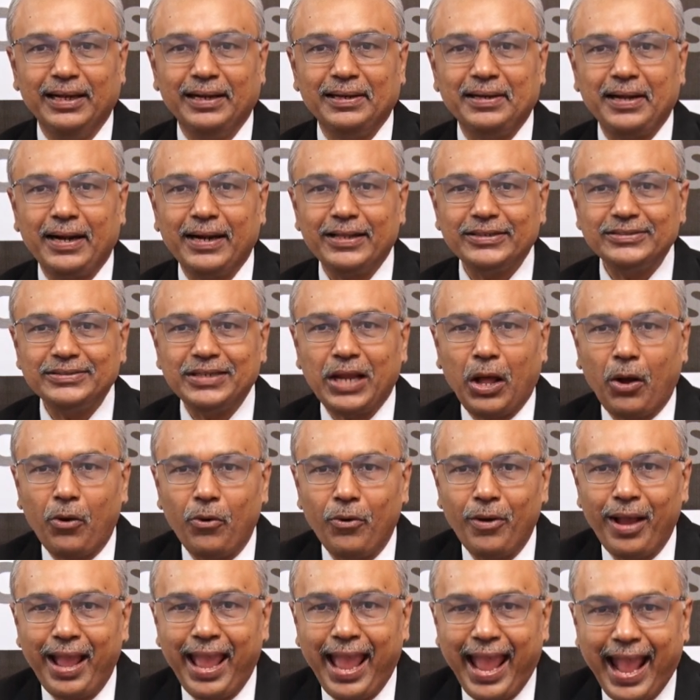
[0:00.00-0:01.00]
Let us
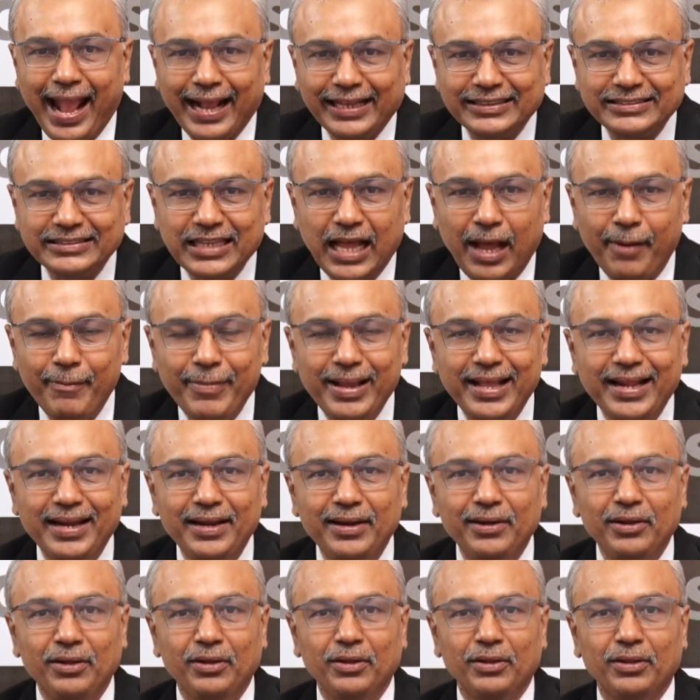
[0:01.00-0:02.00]
now
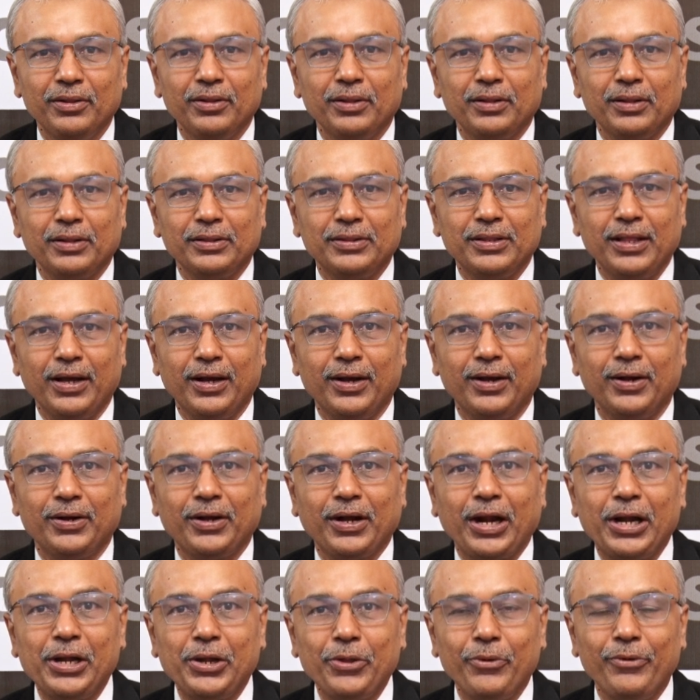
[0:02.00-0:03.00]
examine the
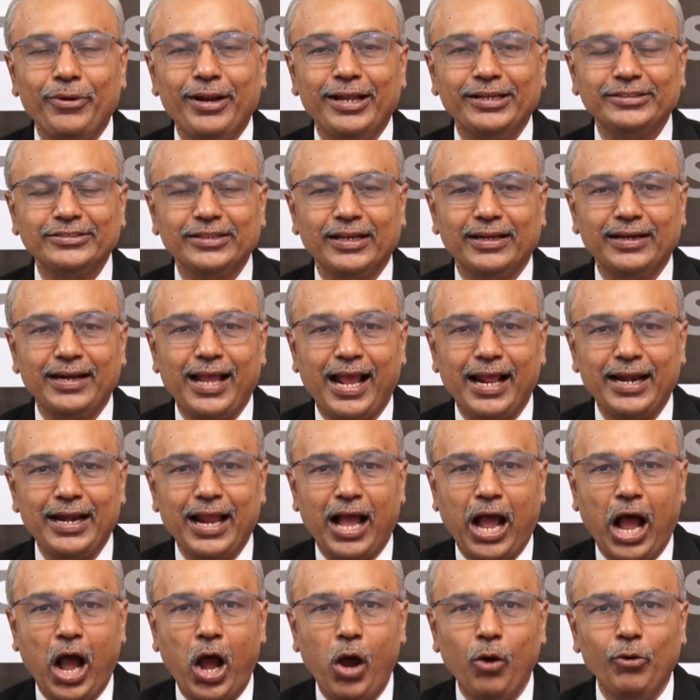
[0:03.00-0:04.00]
continuation and
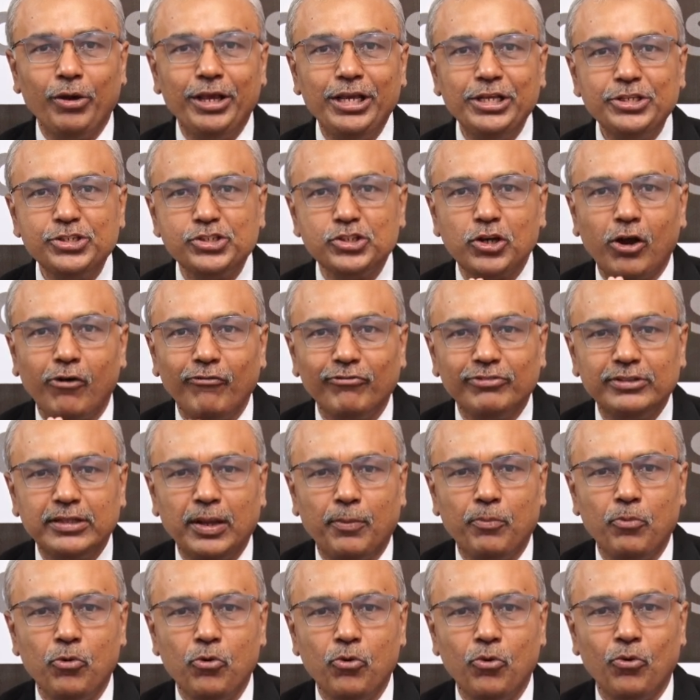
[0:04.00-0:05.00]
how each of the
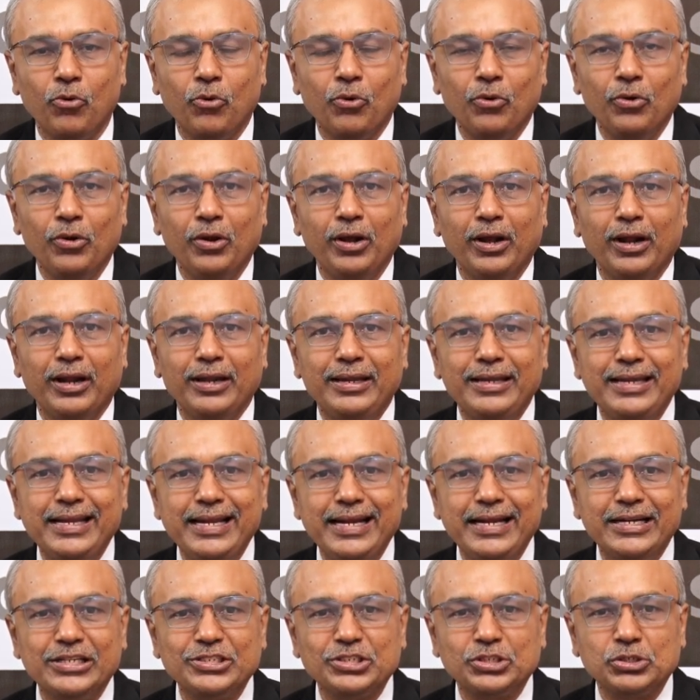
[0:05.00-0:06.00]
move
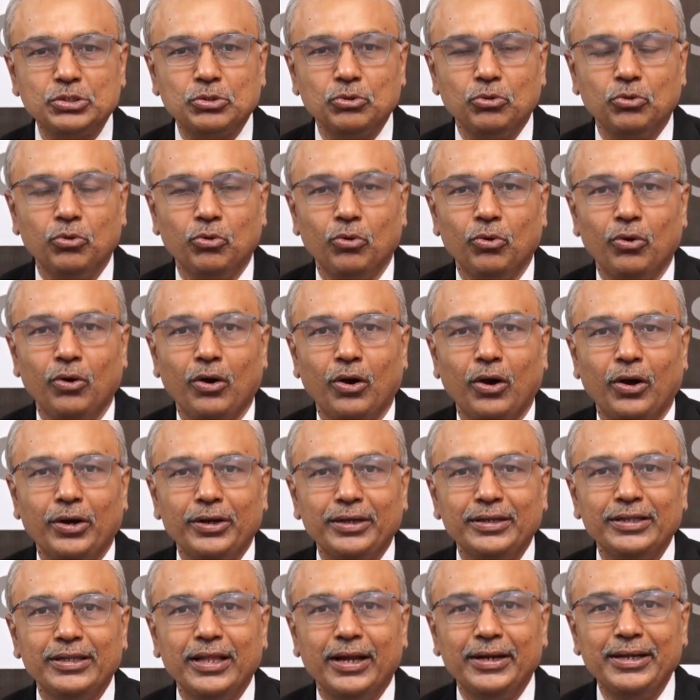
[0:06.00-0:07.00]
leads to
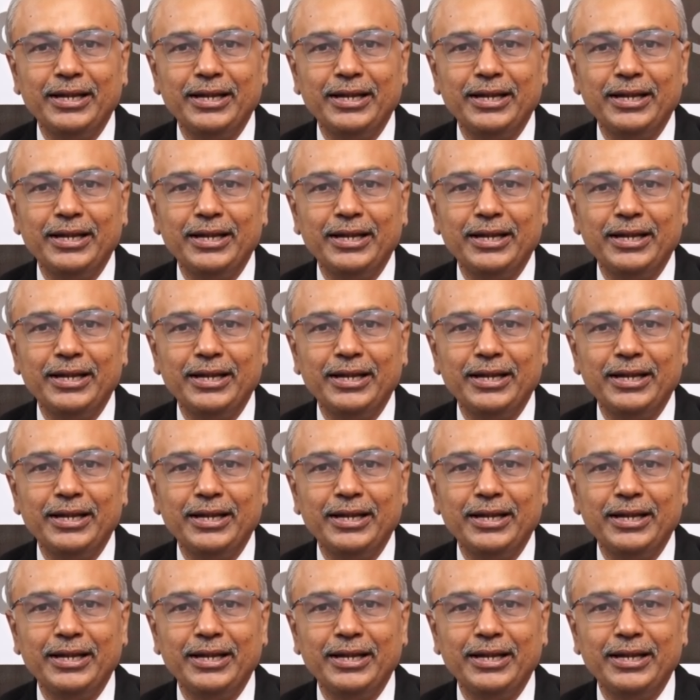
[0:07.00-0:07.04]
the